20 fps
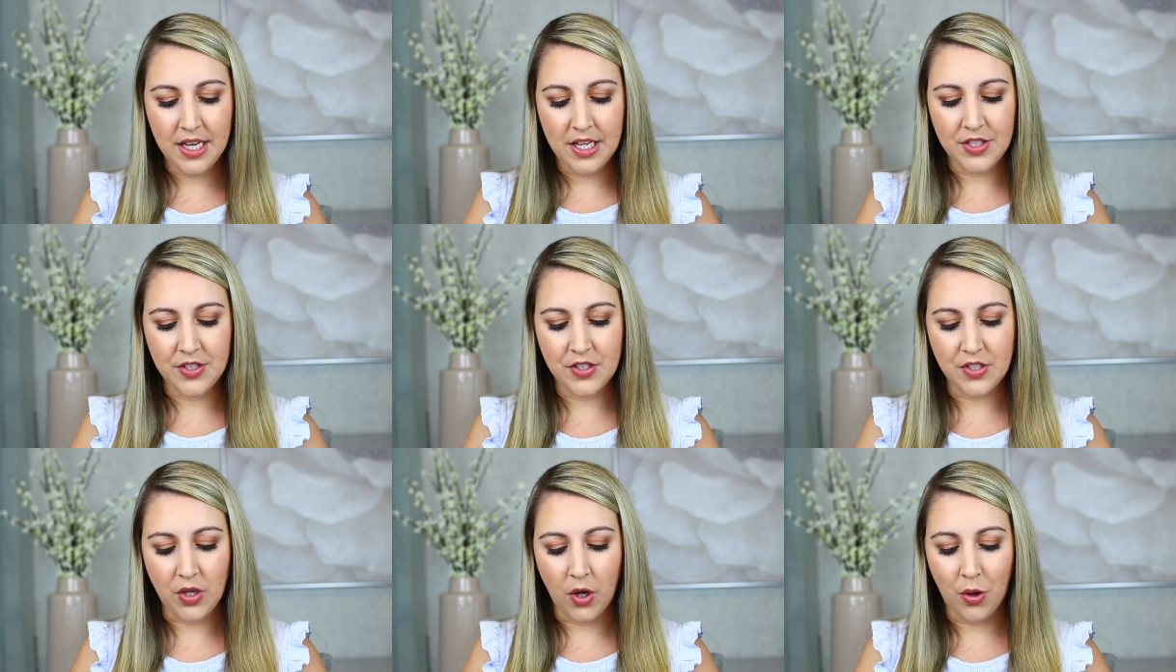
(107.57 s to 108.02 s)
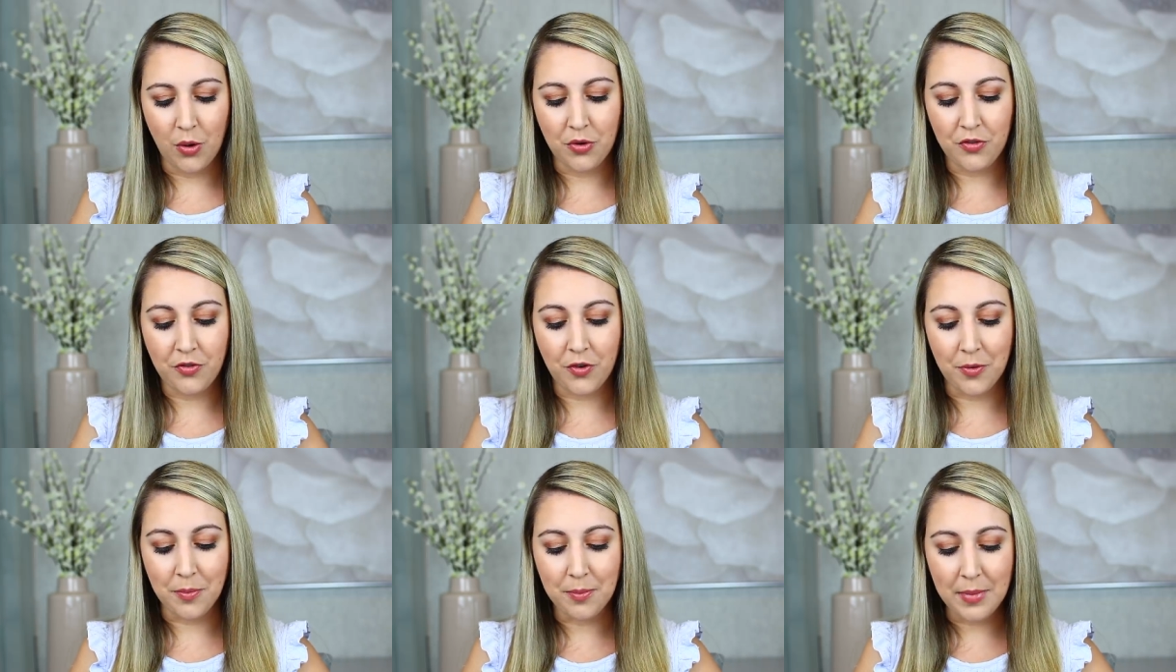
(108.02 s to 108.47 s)
So
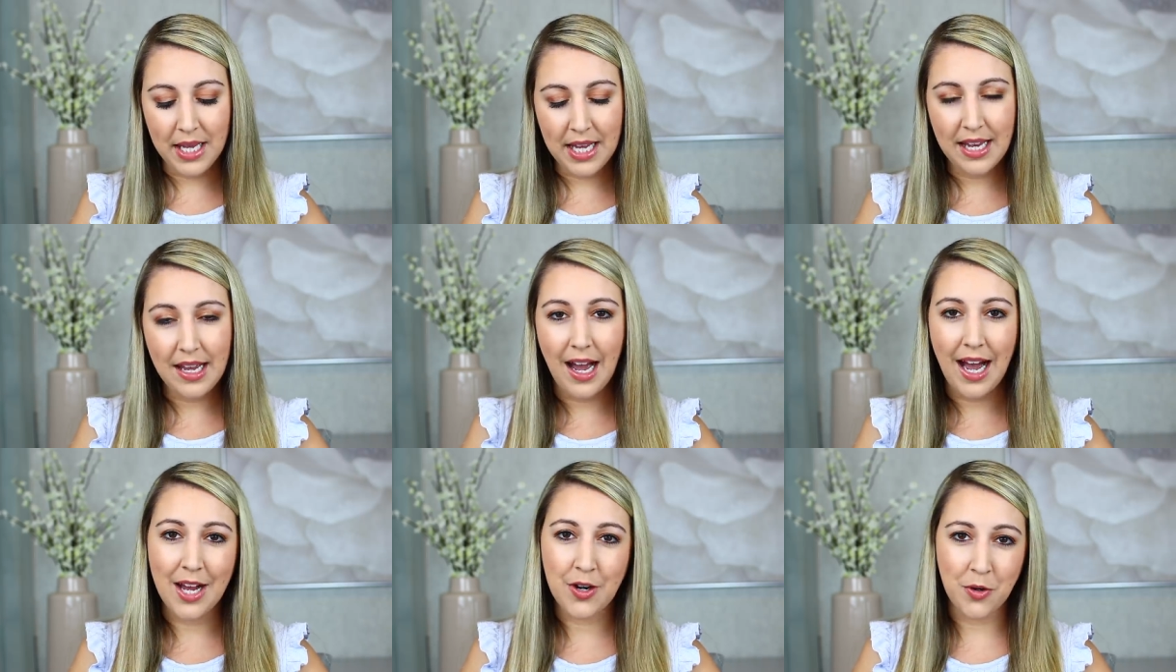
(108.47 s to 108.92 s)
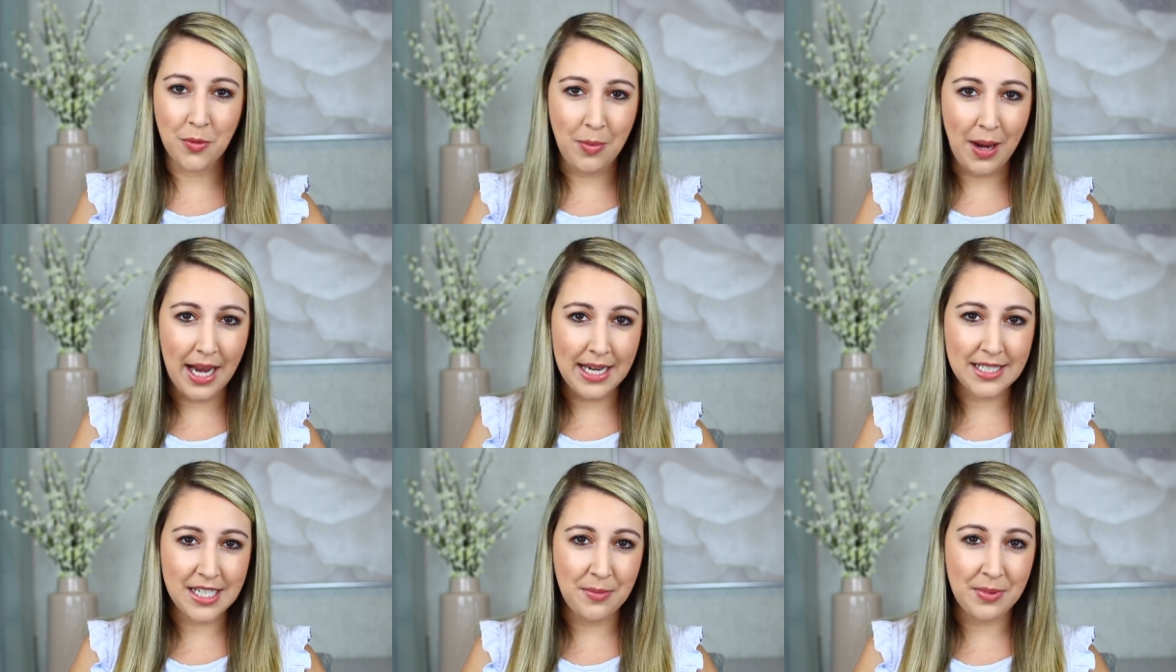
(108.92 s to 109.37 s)
for me, I don't
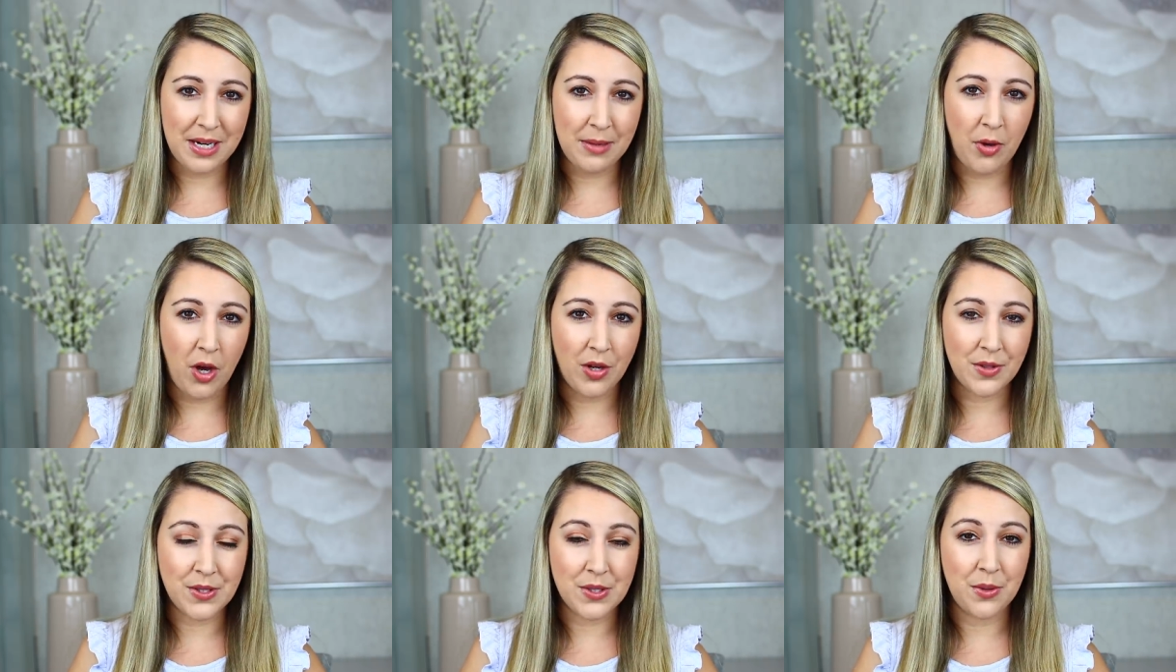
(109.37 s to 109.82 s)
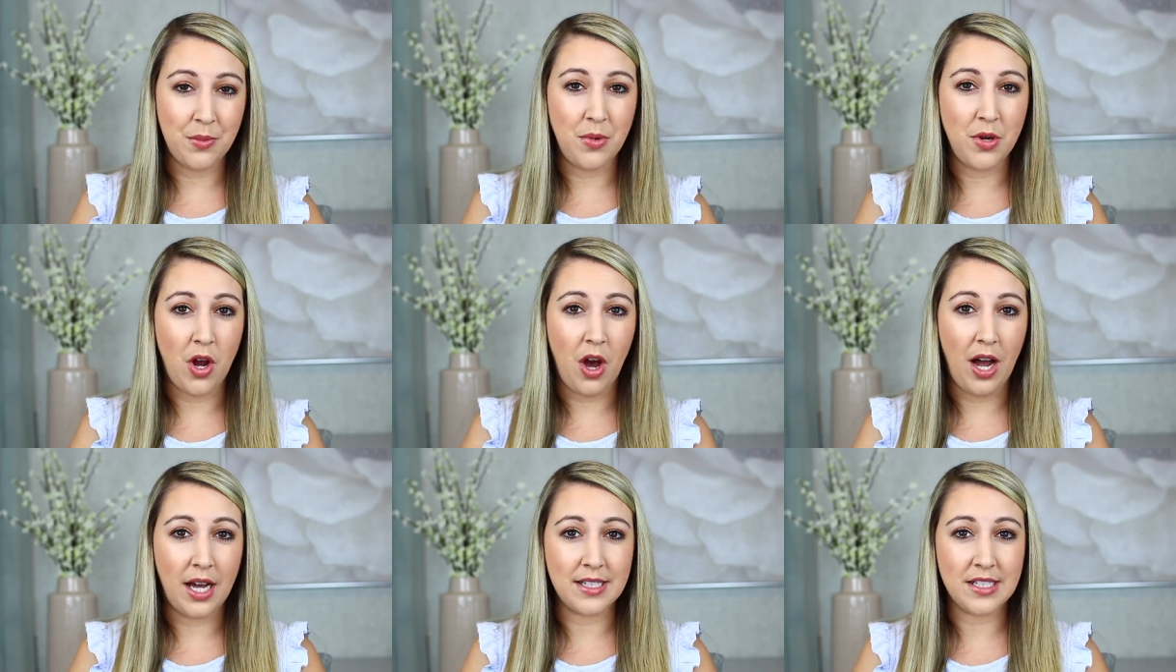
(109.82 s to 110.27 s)
mind it, but I'm also
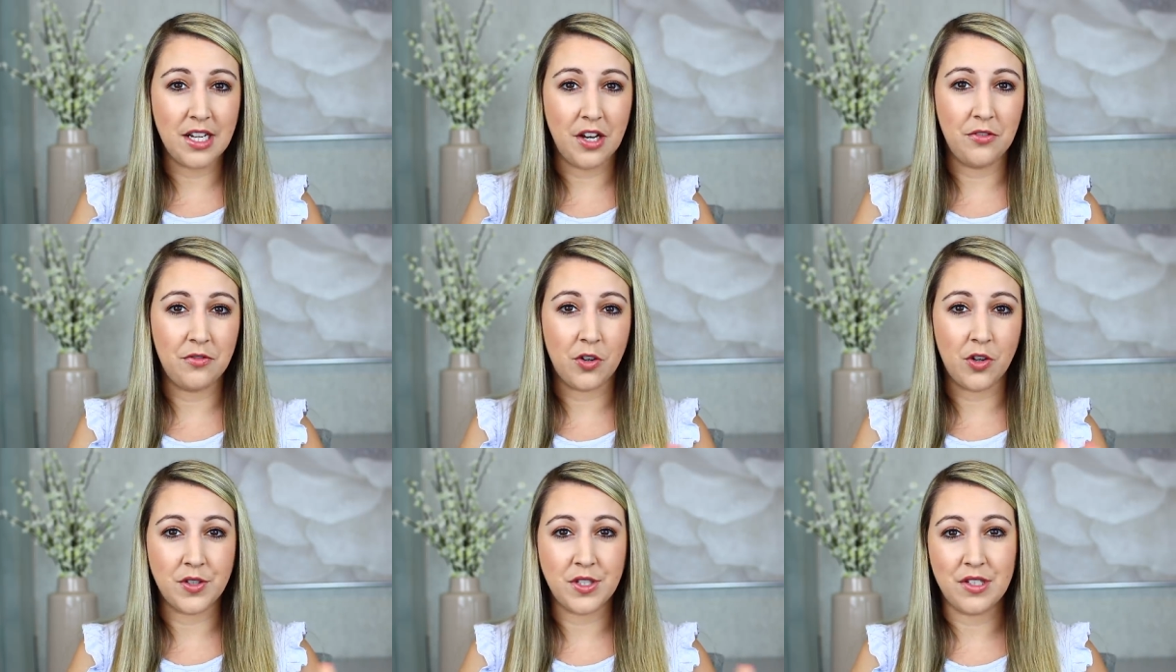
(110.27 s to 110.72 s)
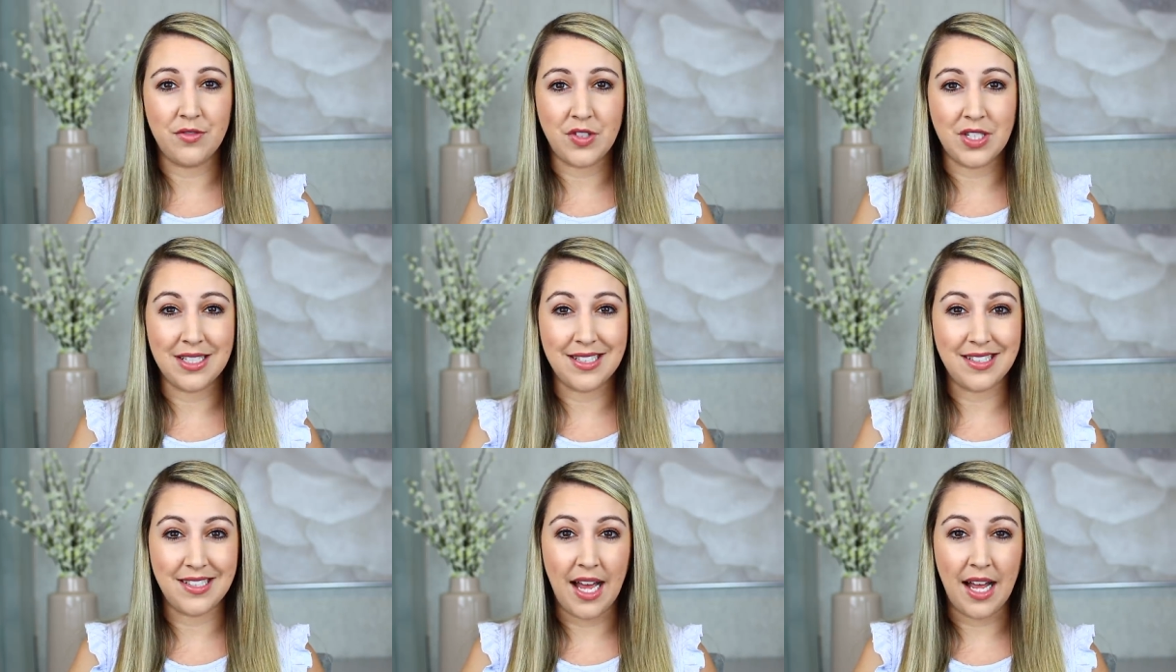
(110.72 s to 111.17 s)
not aversive
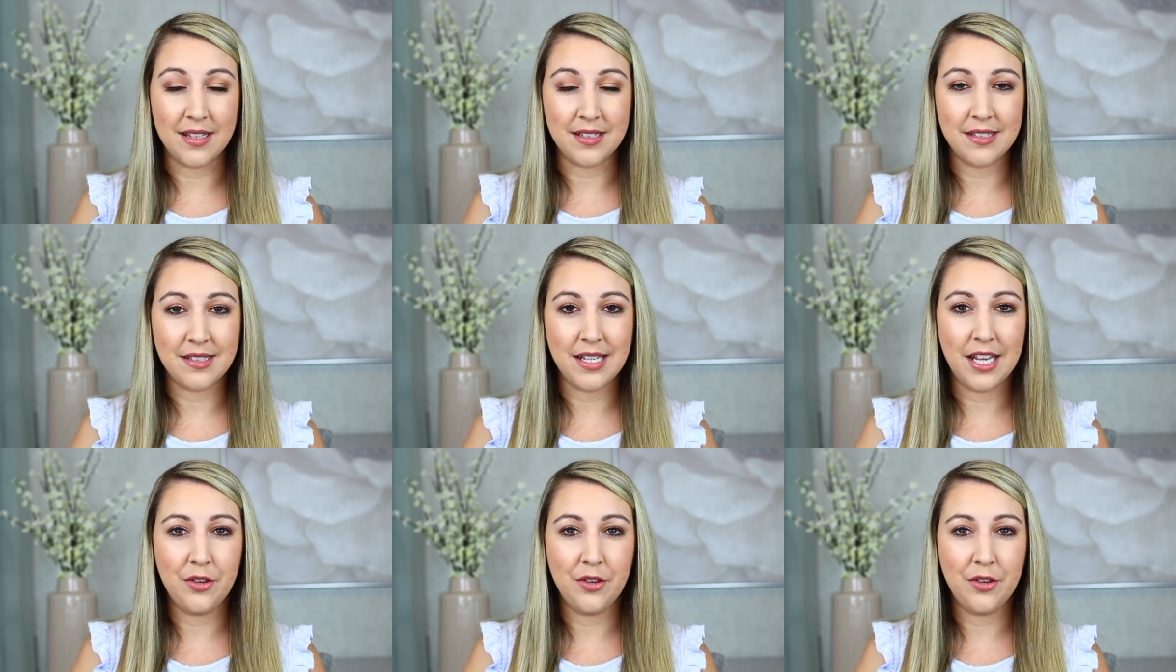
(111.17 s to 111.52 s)
to scents.